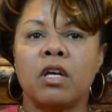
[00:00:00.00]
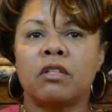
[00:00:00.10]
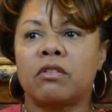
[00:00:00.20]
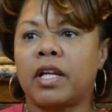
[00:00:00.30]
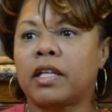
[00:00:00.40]

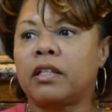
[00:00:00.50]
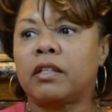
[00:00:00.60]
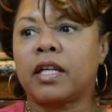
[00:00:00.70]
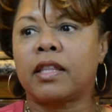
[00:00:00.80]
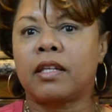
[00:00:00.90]
so I can
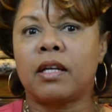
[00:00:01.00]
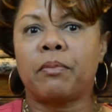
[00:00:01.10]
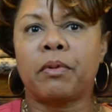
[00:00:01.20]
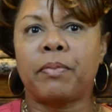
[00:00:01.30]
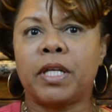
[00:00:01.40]
look at the
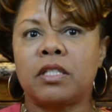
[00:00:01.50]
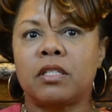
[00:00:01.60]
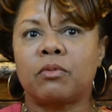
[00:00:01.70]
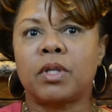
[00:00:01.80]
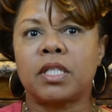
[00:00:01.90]
number of
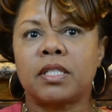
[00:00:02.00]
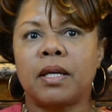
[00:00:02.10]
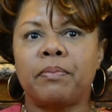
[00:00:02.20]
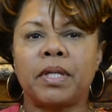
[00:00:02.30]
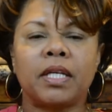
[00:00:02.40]
patients that were
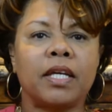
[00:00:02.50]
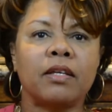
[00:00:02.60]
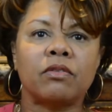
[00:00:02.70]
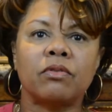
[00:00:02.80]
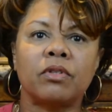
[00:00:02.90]
accepted,
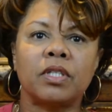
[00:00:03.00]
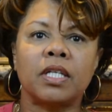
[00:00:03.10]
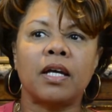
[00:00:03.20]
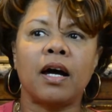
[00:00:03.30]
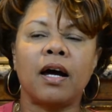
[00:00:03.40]
canceled, or
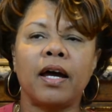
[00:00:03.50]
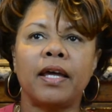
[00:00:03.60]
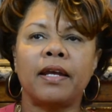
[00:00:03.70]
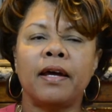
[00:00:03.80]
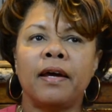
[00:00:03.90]
denied.